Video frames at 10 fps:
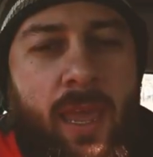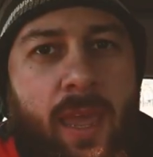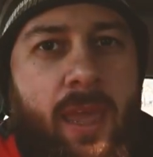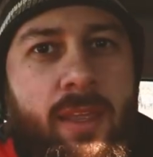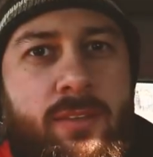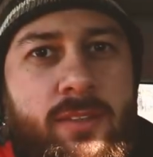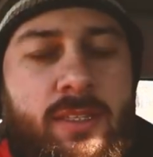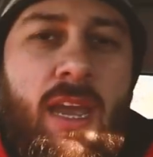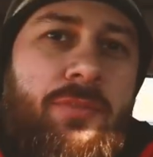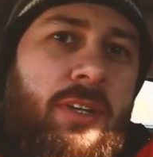and the
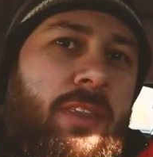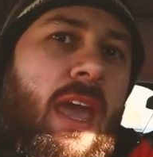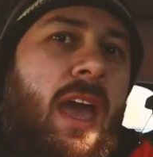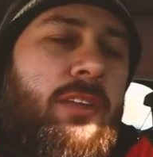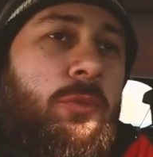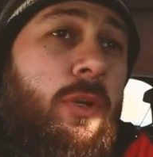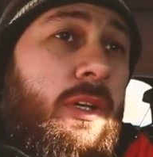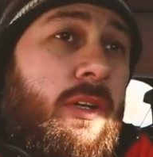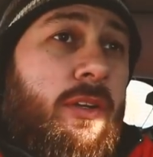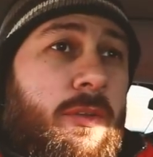day after that, really
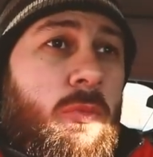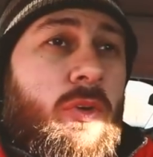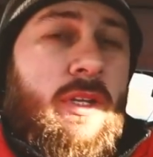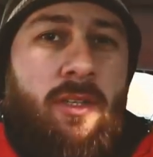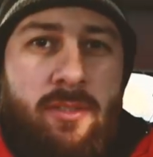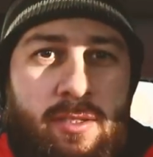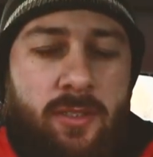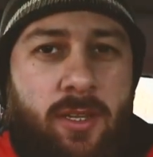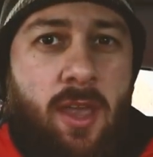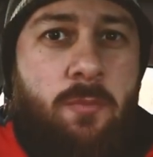early in the morning at
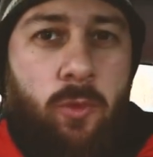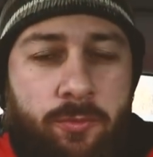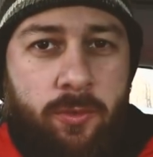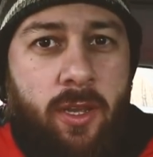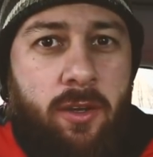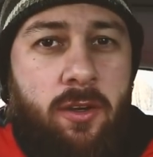six A M we'll fly